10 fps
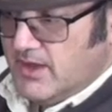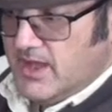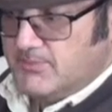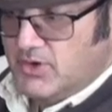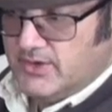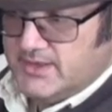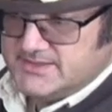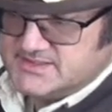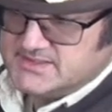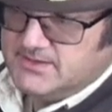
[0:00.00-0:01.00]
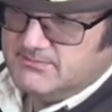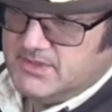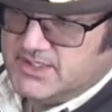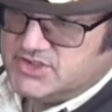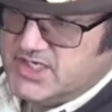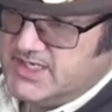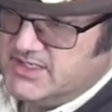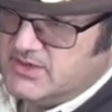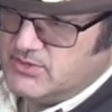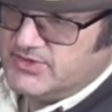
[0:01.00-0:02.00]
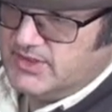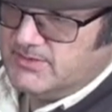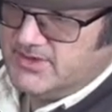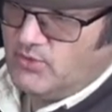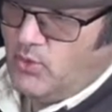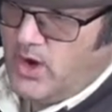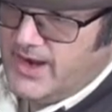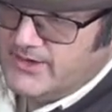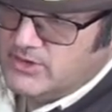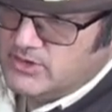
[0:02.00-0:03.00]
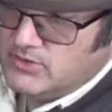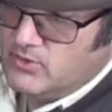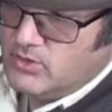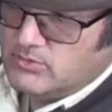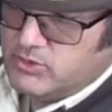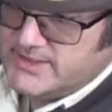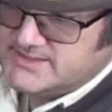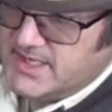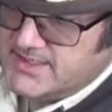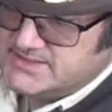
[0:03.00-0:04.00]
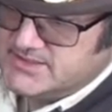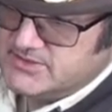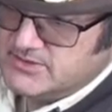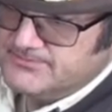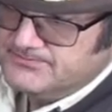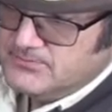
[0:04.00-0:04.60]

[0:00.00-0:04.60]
I put on some chain here with a little bit of wire or bread ties here,